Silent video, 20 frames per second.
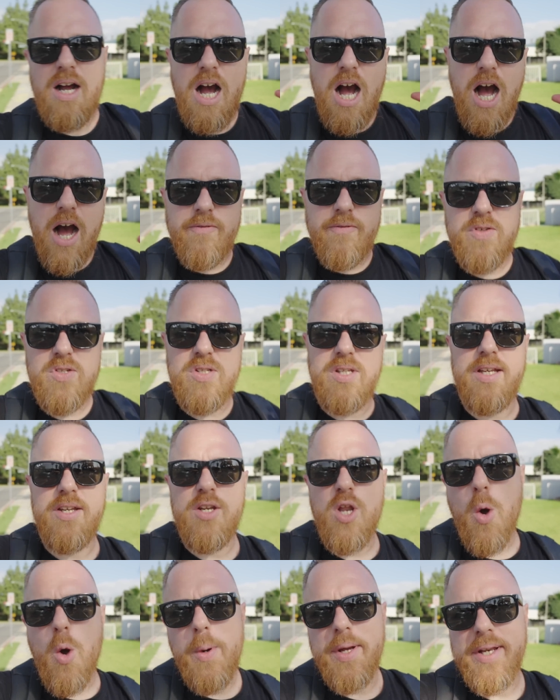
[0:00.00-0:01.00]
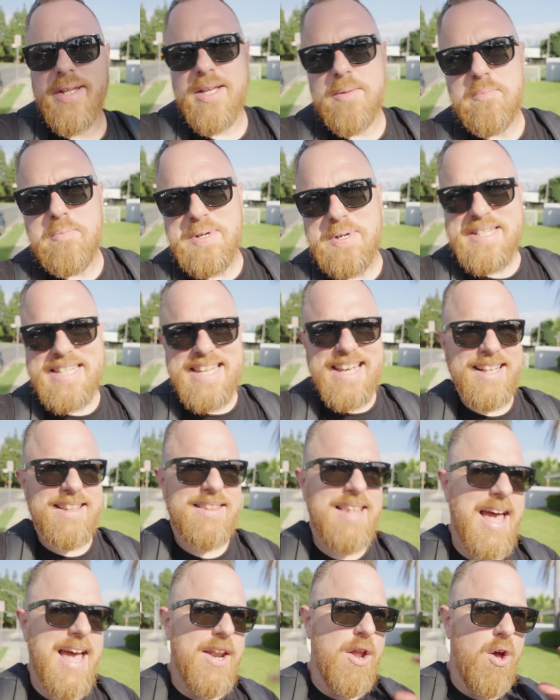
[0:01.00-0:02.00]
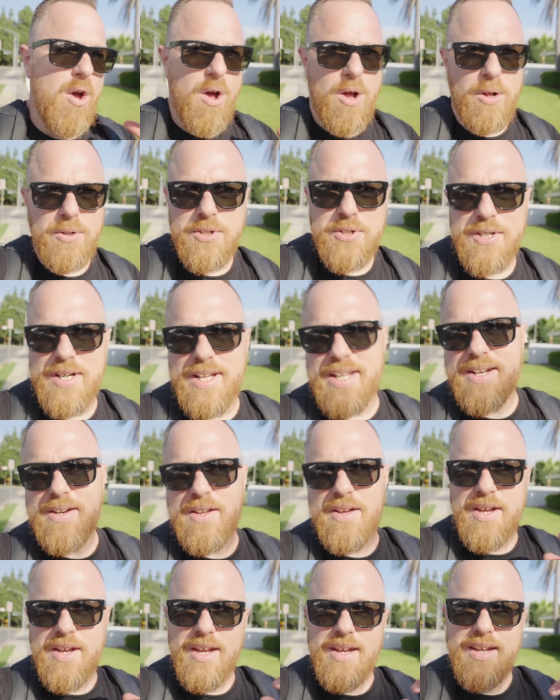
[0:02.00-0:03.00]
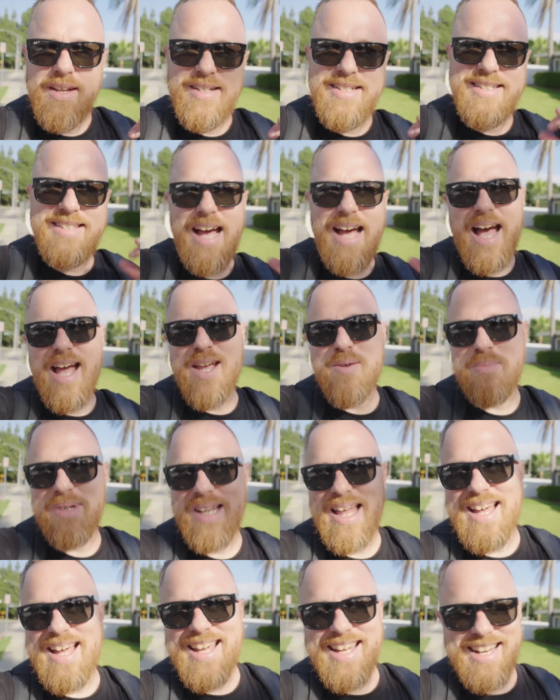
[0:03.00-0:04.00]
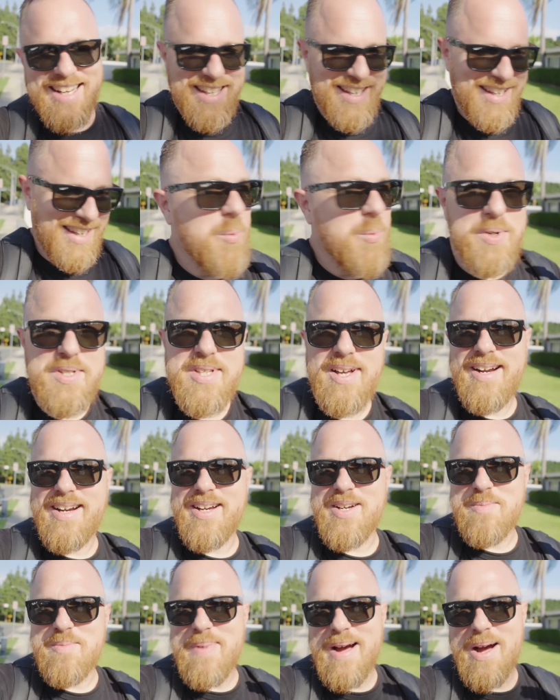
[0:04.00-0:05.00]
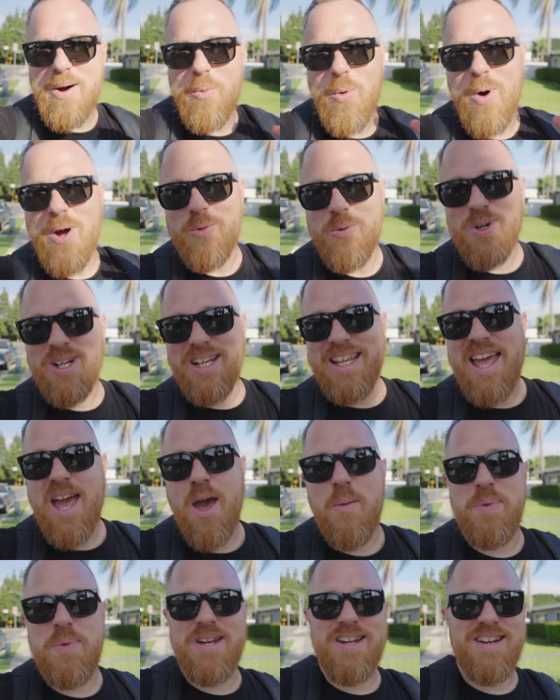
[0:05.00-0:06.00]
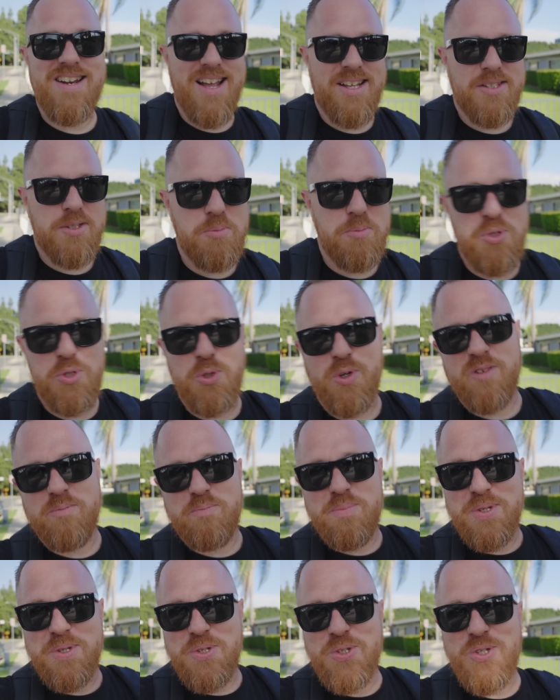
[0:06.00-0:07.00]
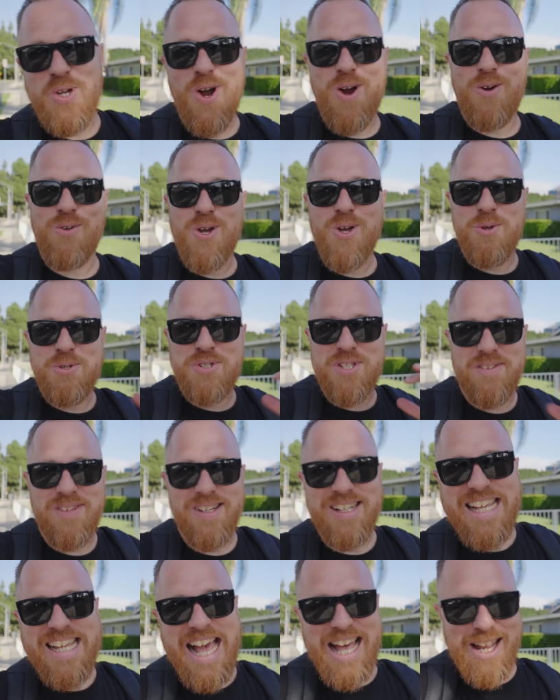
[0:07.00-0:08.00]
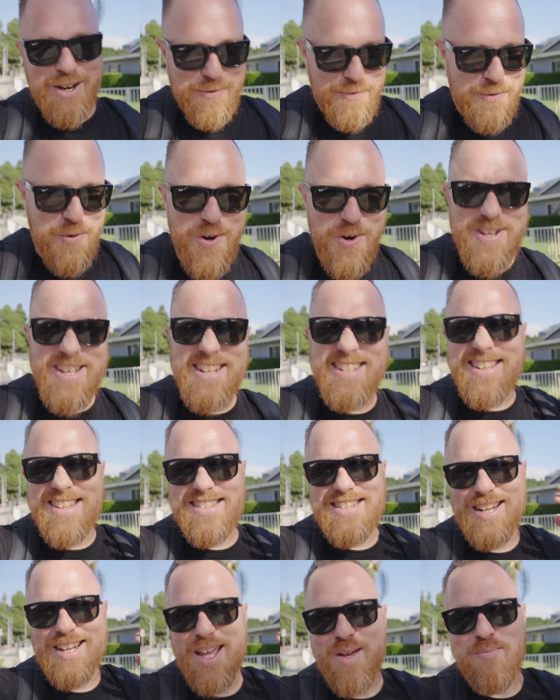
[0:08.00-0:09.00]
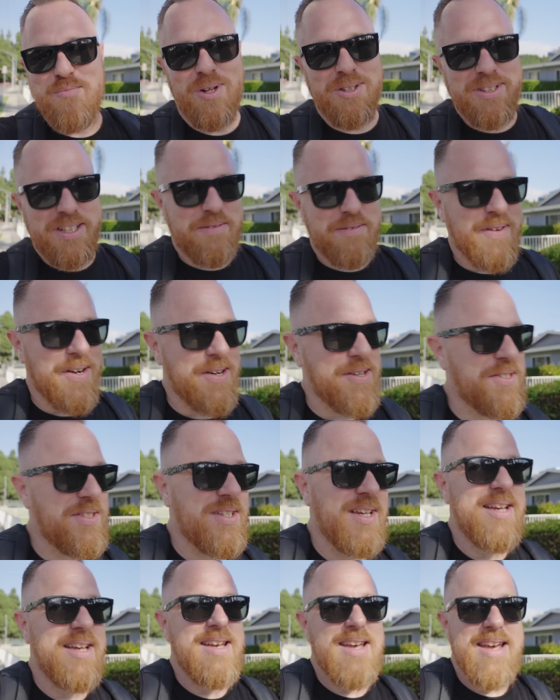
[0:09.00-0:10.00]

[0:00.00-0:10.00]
Obviously, no one can predict that alternate timeline. We're talking about what really happened and not some sort of bizarro Southern California Disneyland multiverse.